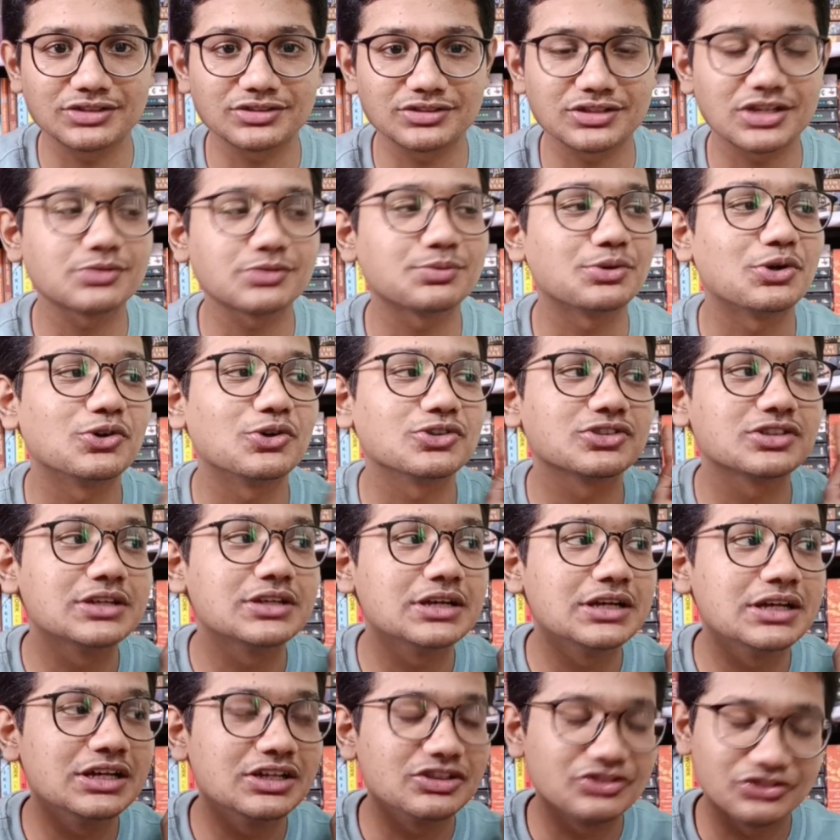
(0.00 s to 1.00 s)
Chain of
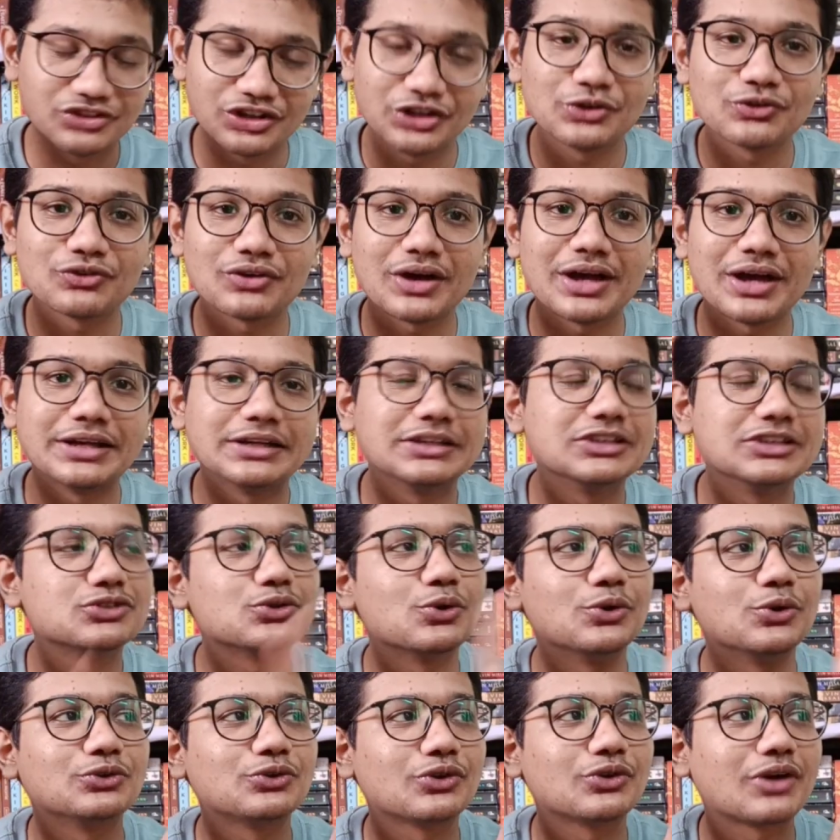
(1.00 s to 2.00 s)
Iron is going to come out
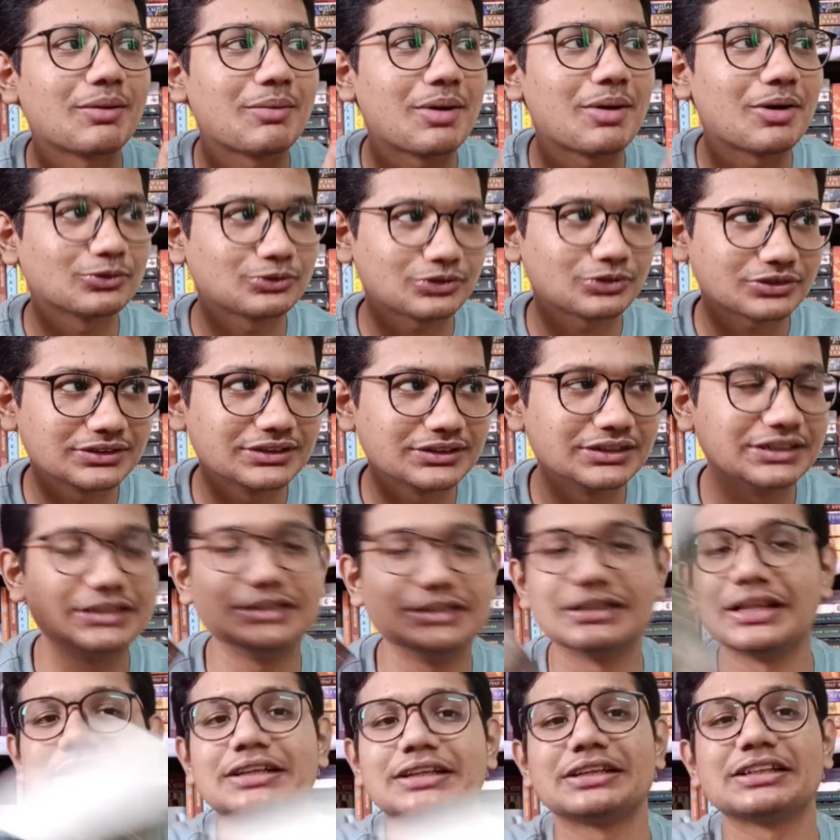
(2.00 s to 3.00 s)
in like just a
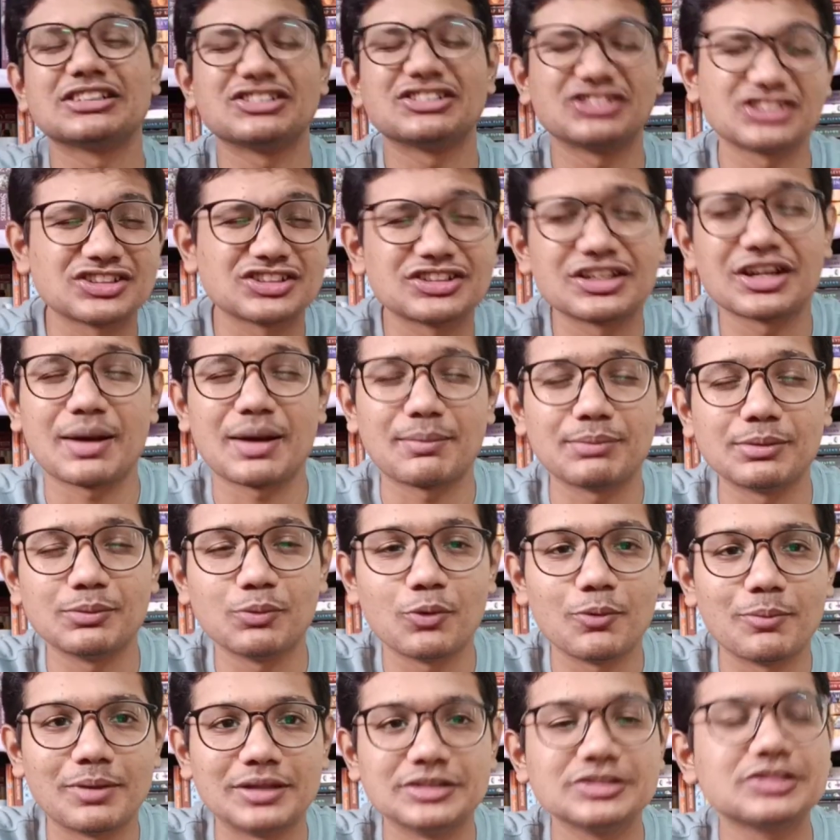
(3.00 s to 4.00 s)
couple more months
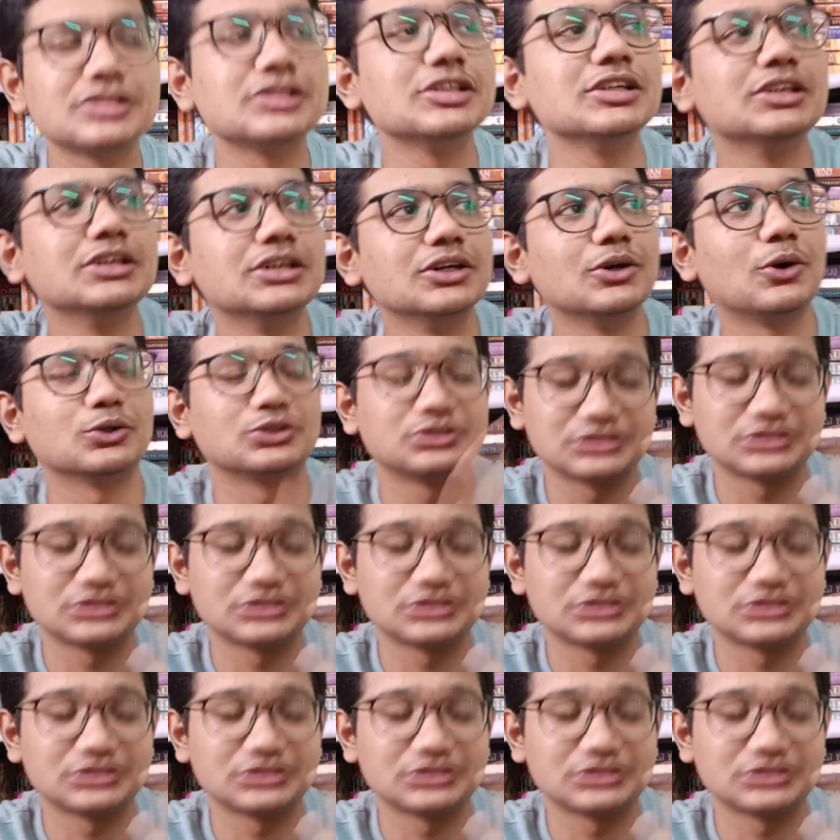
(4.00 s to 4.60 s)
or three more months.